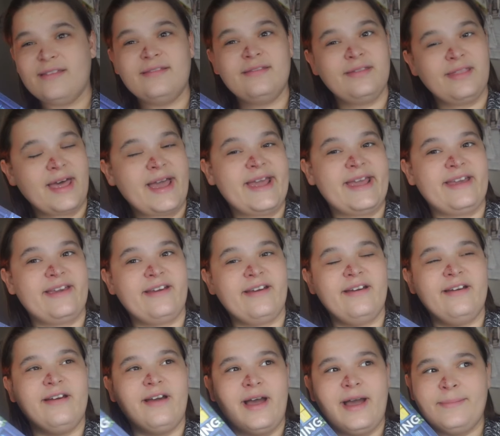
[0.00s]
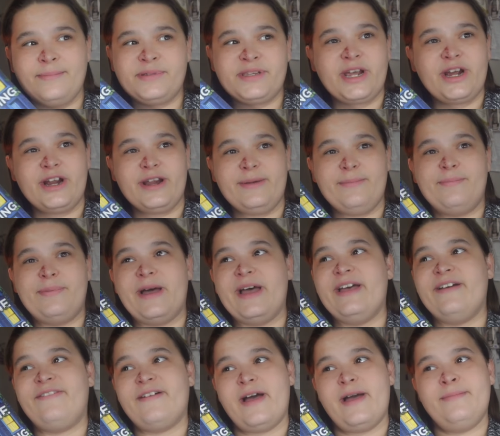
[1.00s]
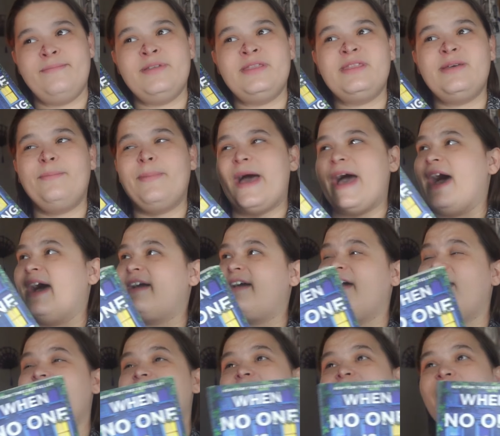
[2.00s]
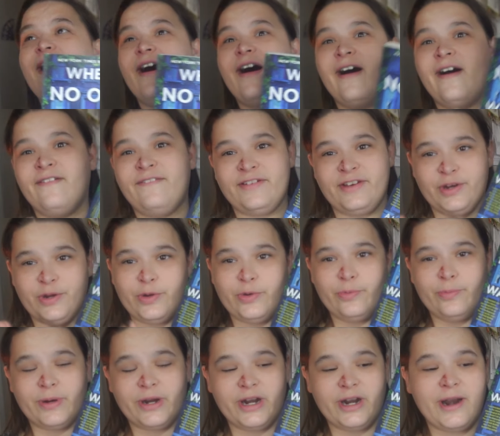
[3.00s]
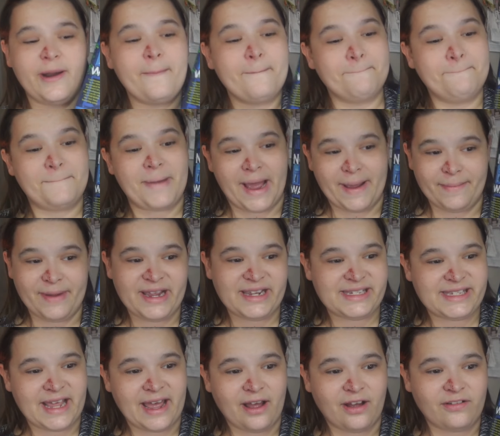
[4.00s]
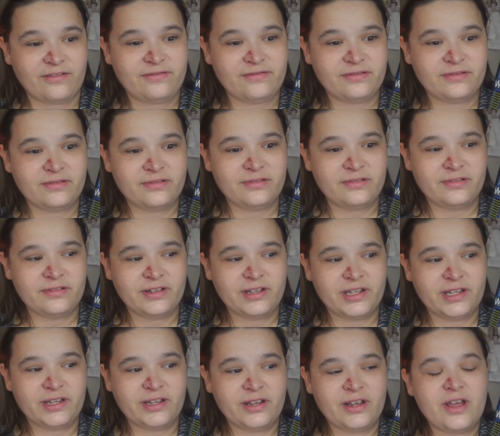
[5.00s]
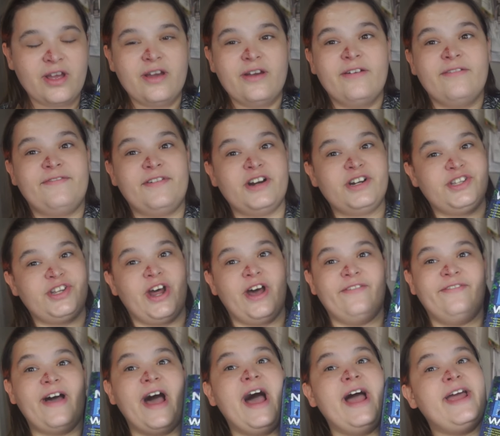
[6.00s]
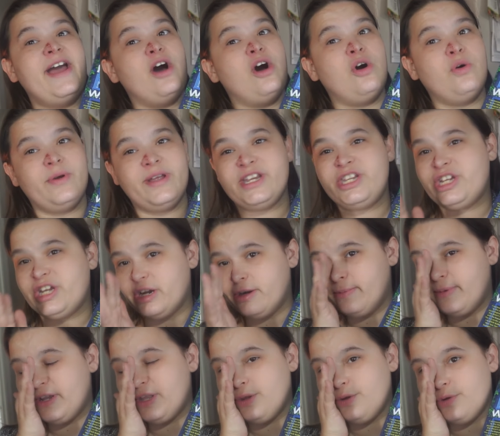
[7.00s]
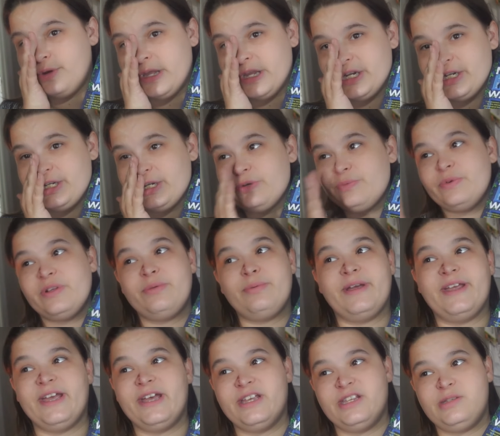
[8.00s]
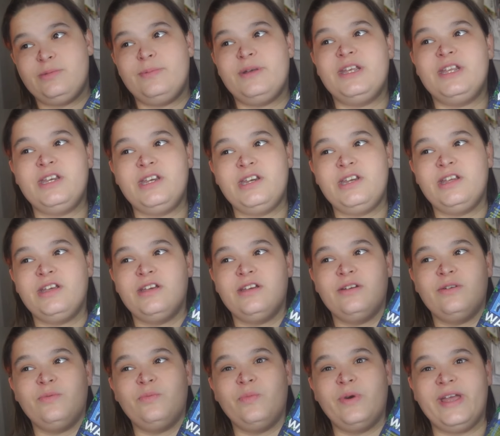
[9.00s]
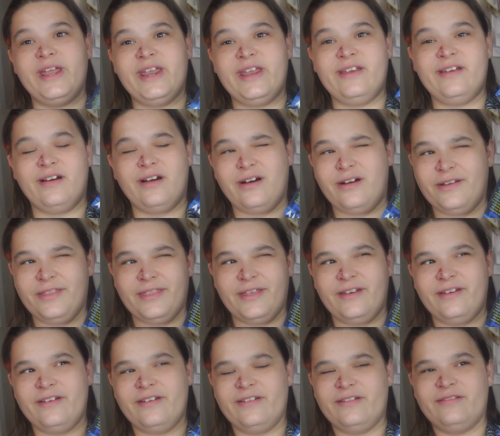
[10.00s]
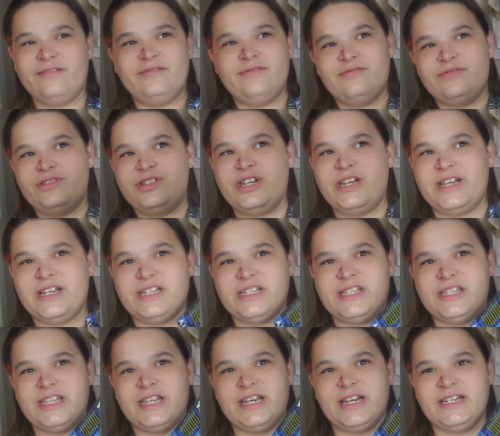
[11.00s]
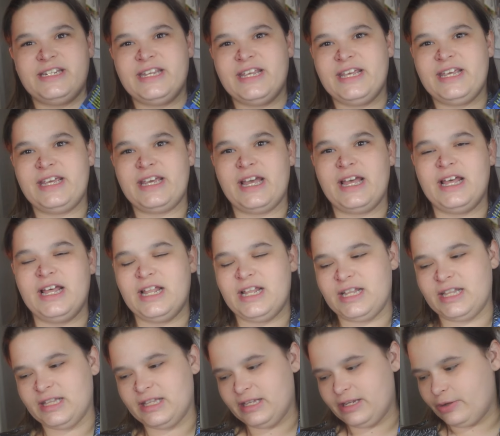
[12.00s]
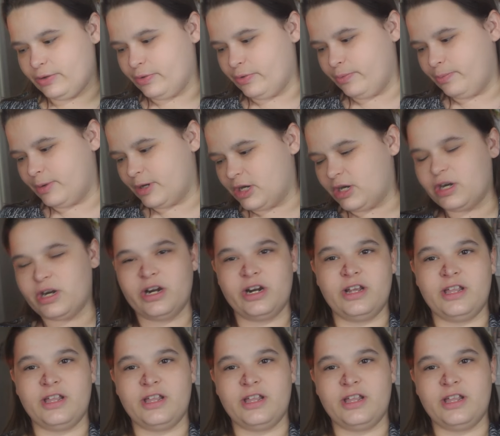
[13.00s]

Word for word: Like, I'm sorry, but if I'm in the back of an Uber by myself, first off, I always share my location with my husband when on the chance that I take a Uber or